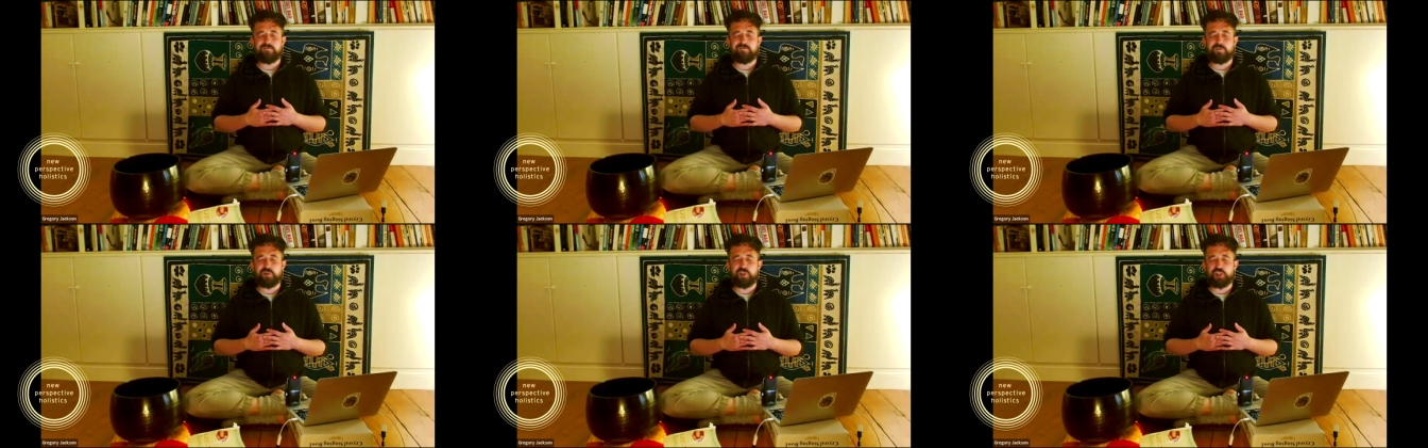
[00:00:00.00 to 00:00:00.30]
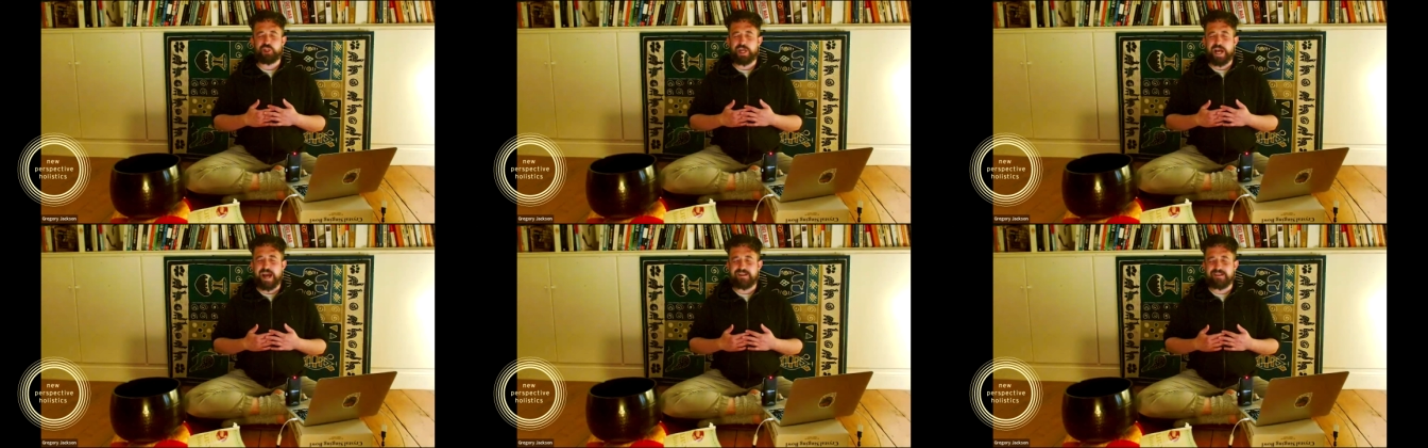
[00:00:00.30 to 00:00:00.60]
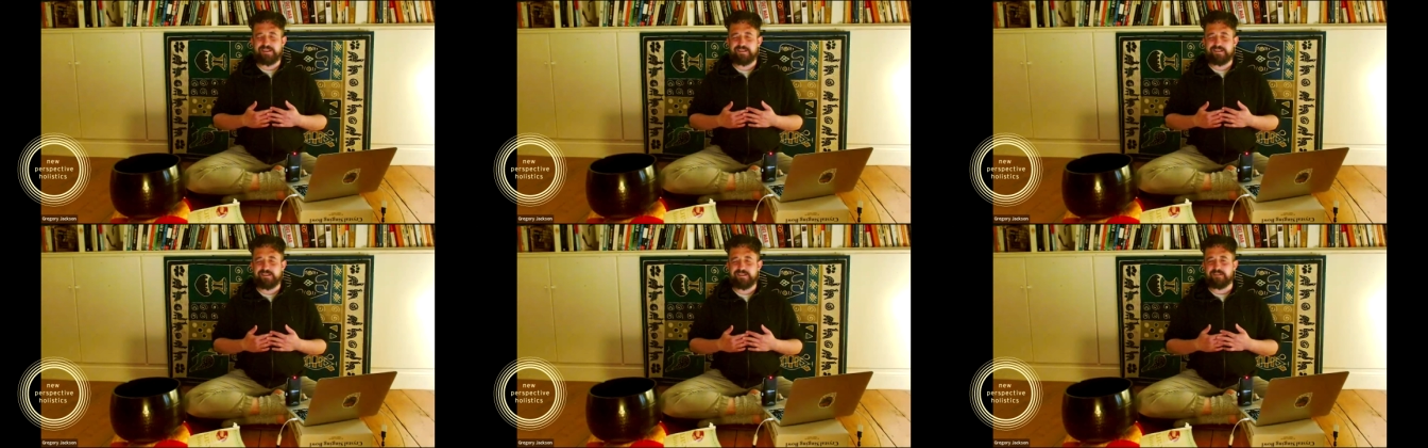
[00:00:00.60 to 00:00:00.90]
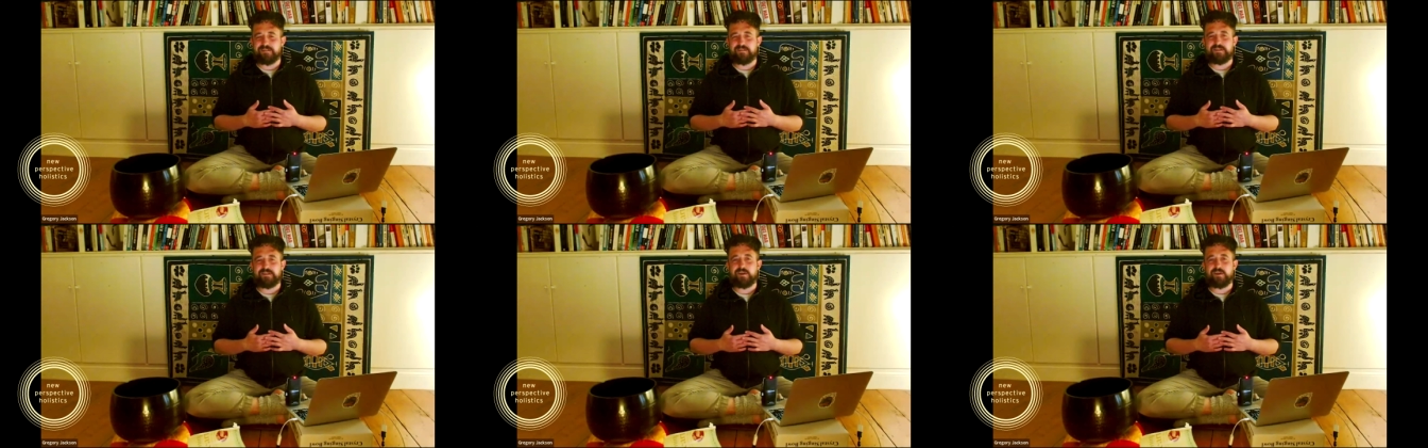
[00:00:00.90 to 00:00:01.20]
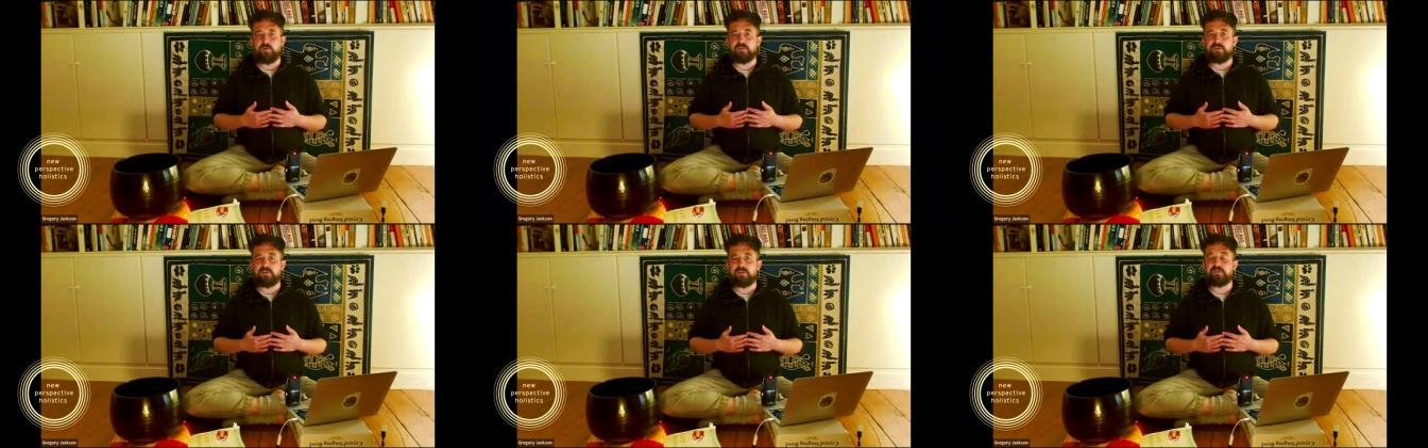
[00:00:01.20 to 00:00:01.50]
chest is
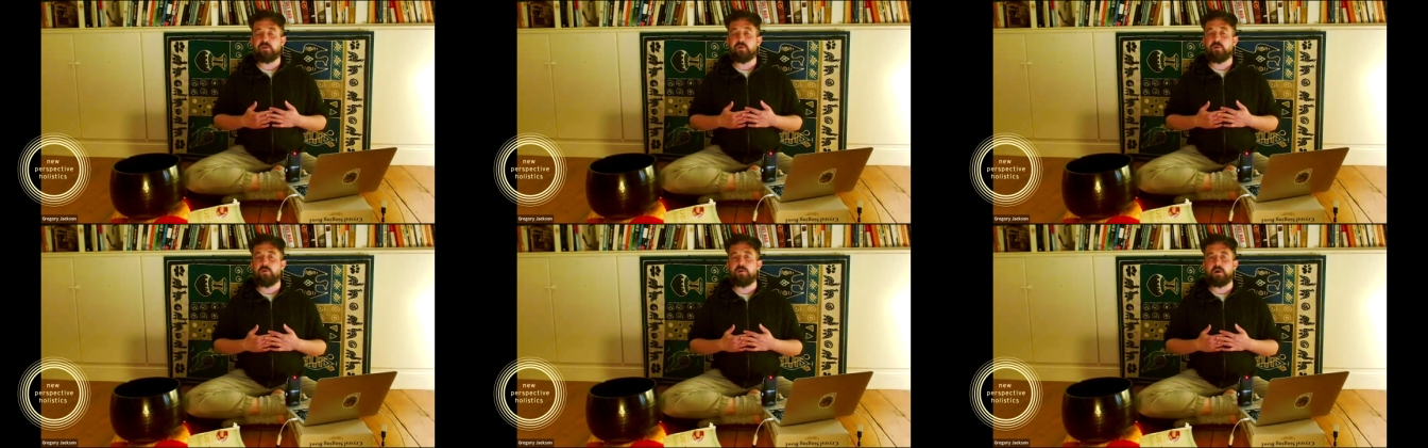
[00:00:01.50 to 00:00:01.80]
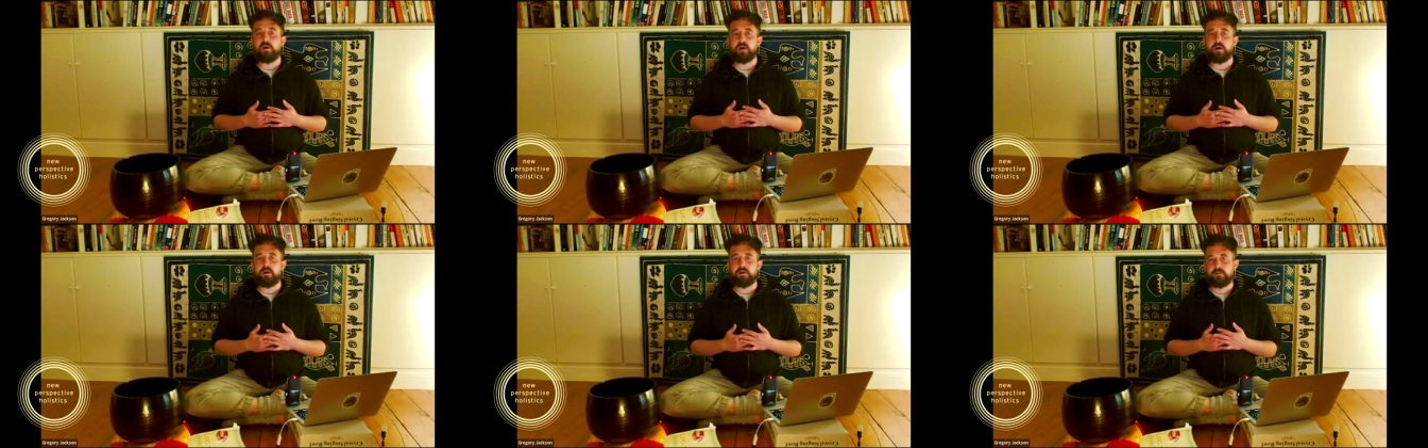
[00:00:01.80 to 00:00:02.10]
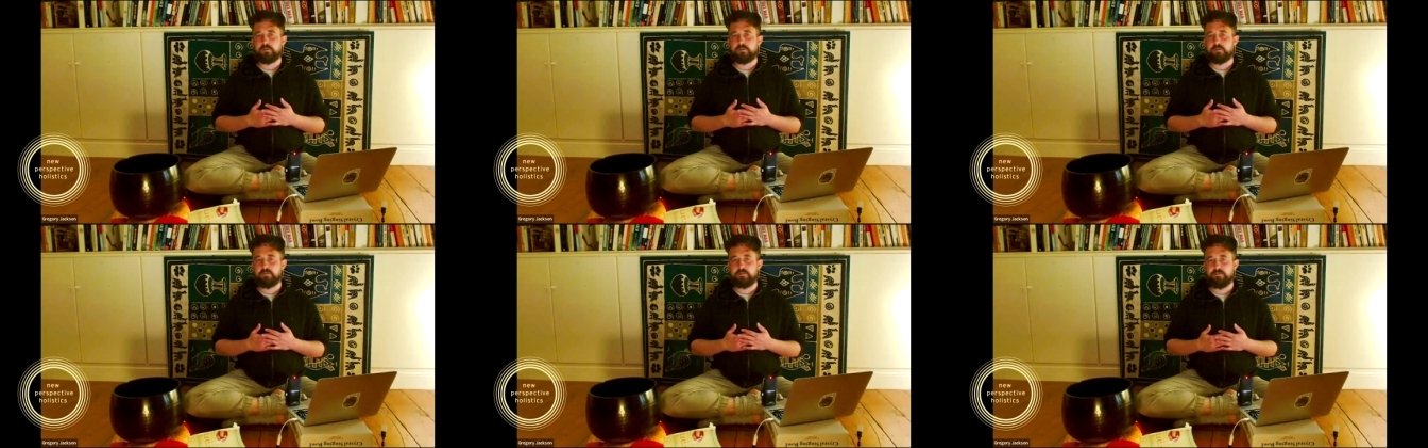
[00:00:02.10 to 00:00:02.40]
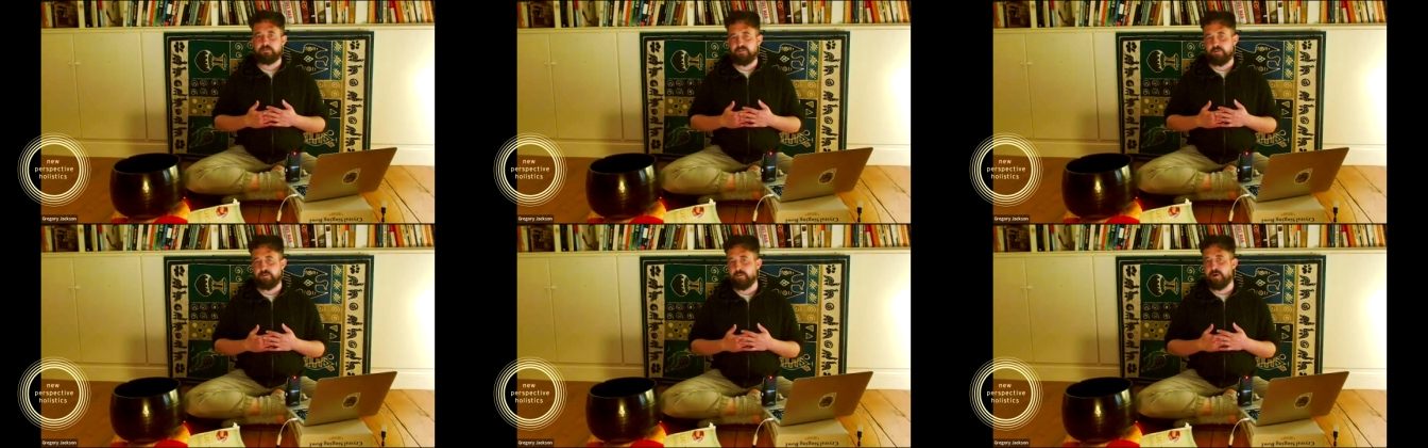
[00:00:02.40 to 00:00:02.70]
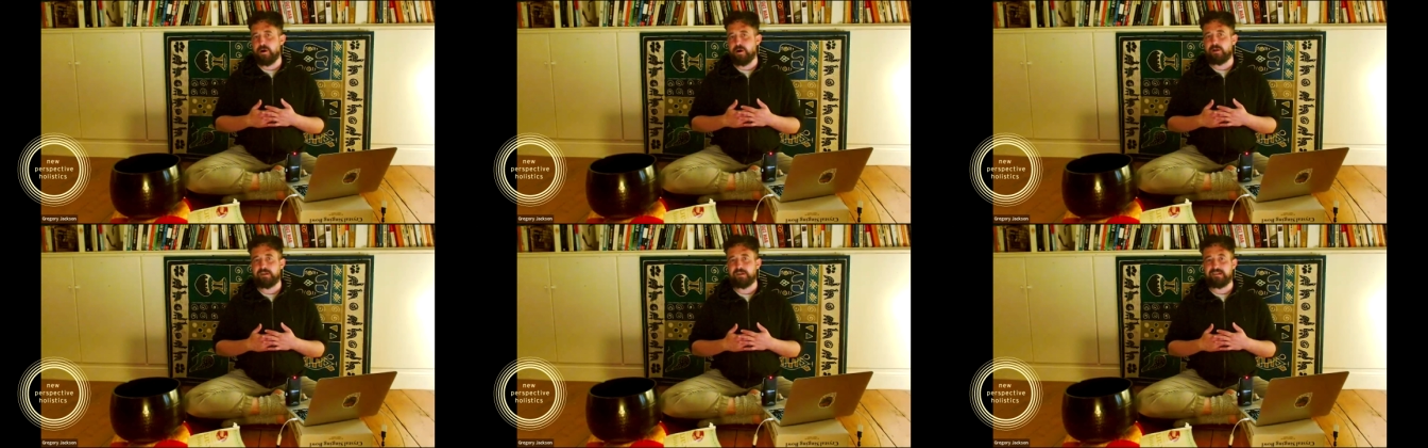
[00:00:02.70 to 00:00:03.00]
so sore from
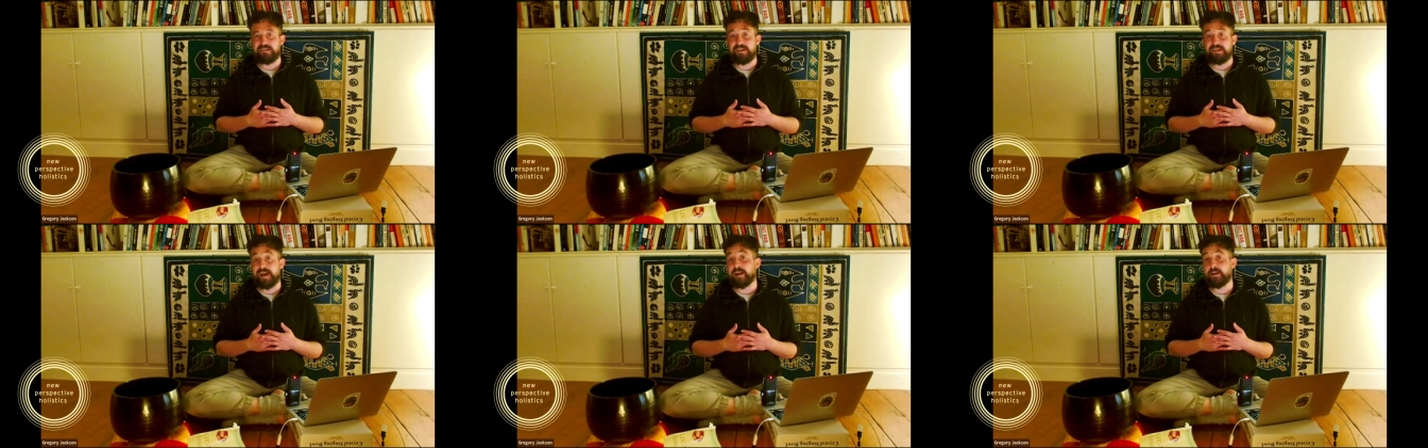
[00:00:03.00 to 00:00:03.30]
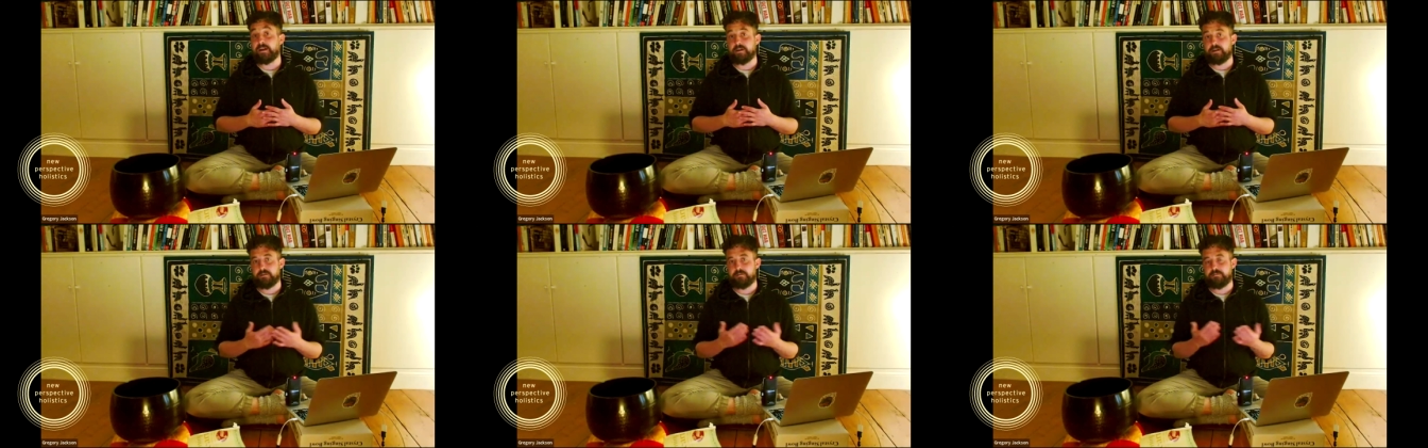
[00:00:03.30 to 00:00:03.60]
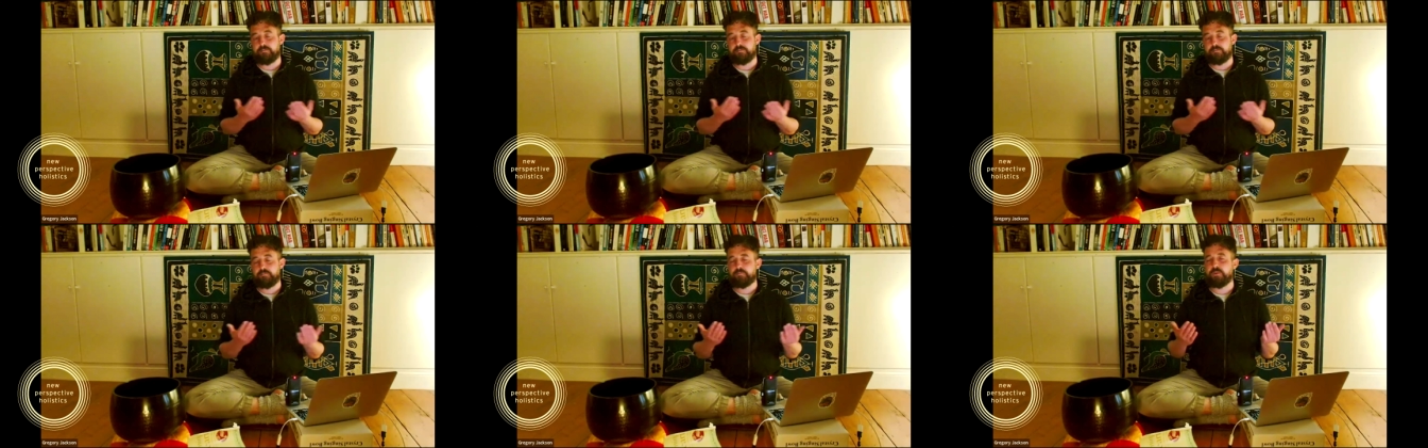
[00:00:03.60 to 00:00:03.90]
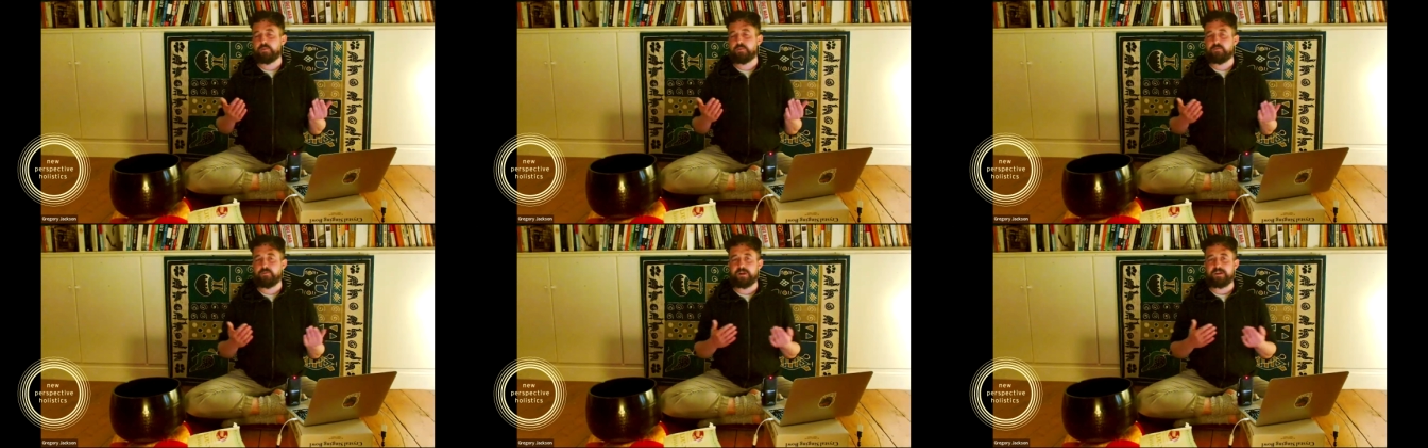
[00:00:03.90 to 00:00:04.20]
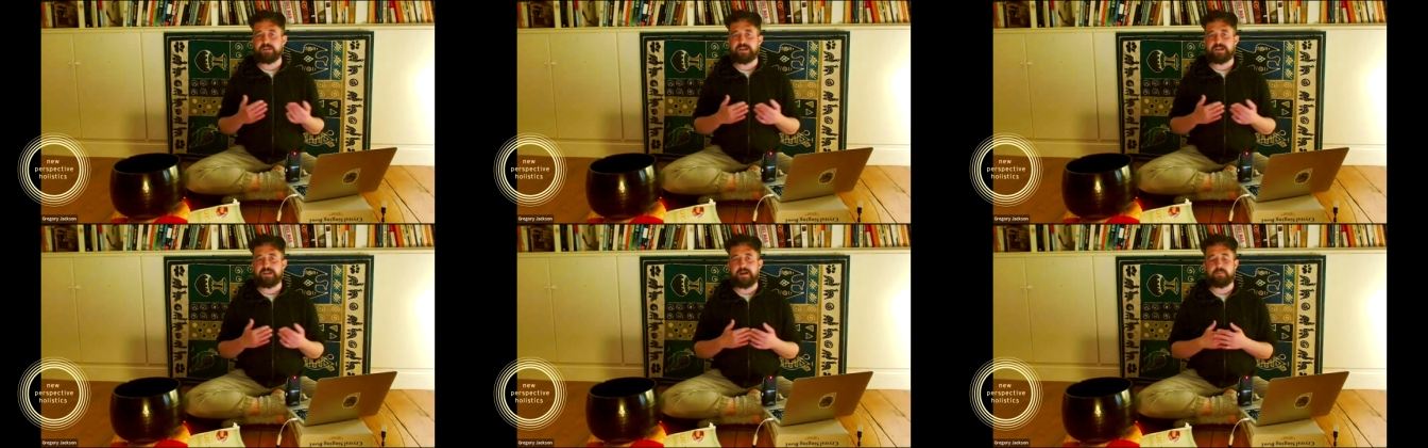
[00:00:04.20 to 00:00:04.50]
all this anger, for
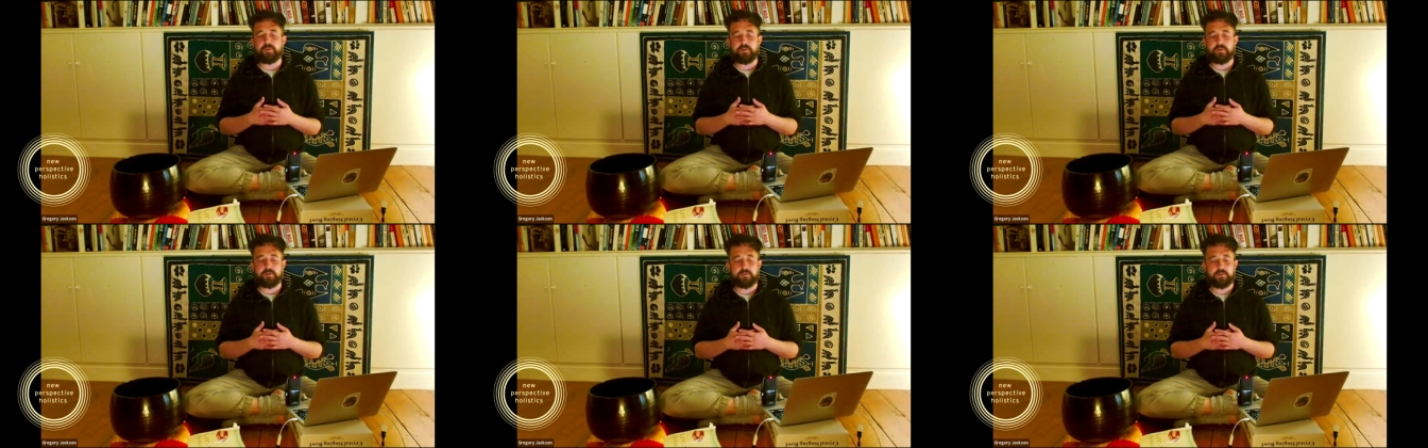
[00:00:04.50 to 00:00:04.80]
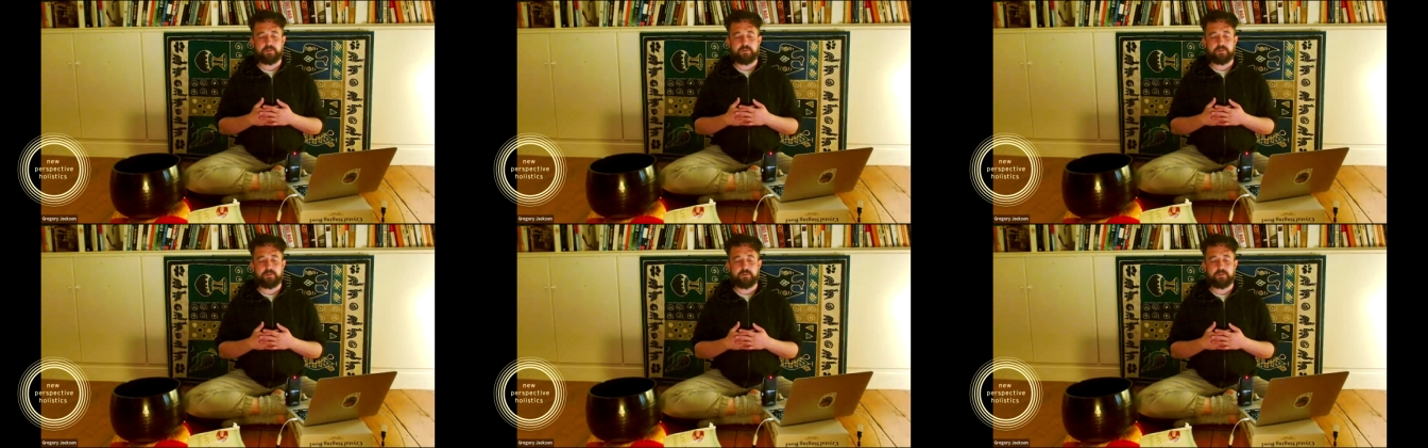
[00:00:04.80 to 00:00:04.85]
example.